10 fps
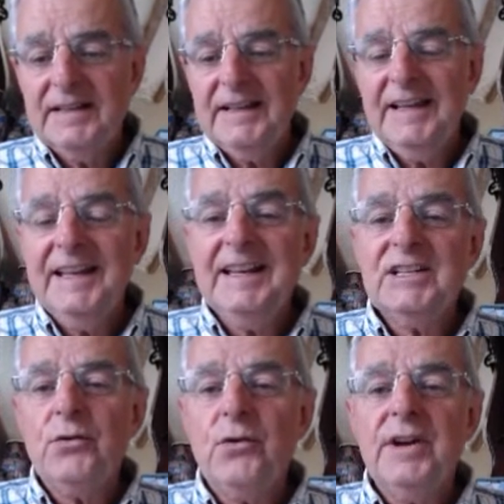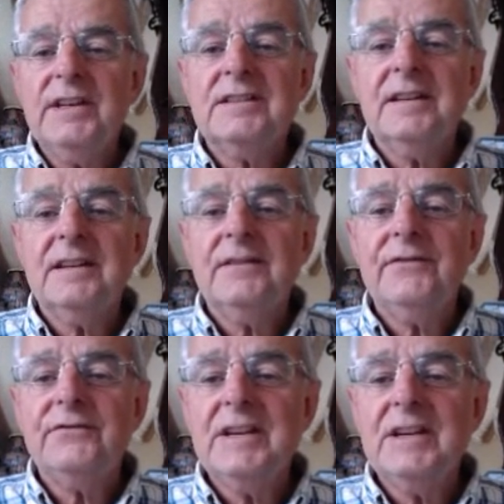it is quite
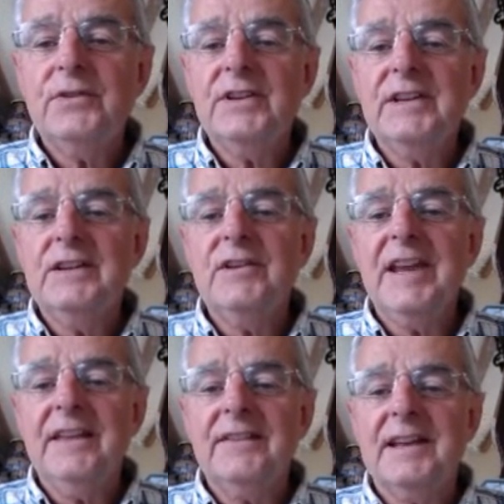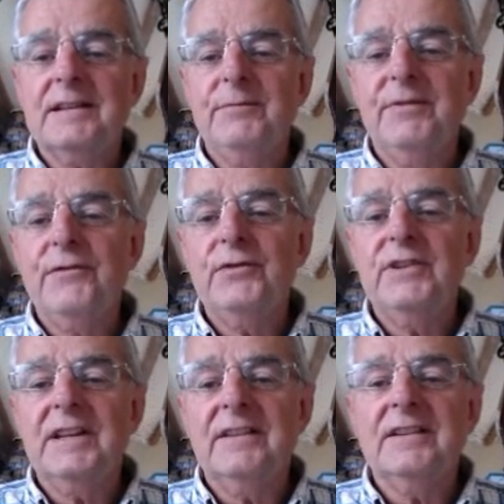frequent that you get that before
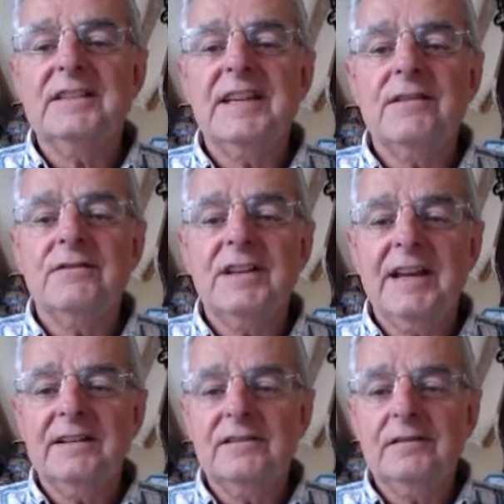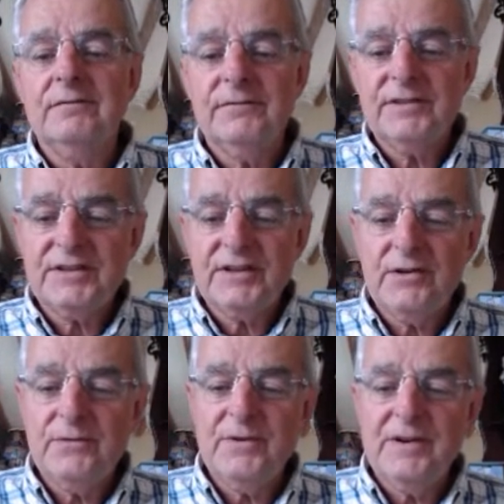you get the down candle.
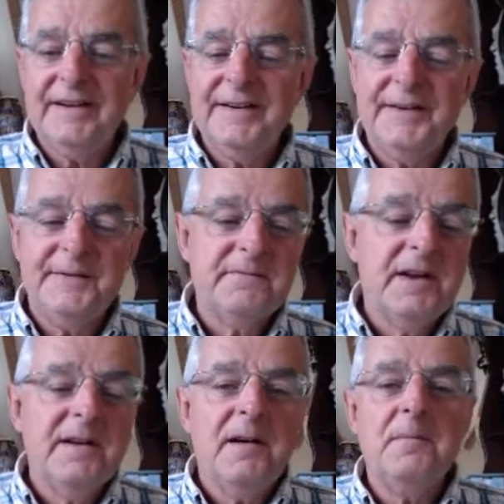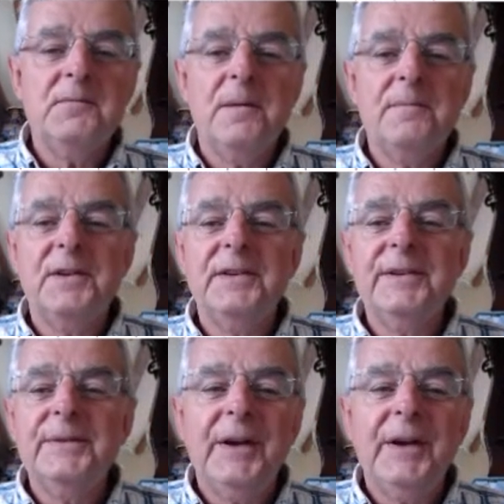So I'm gonna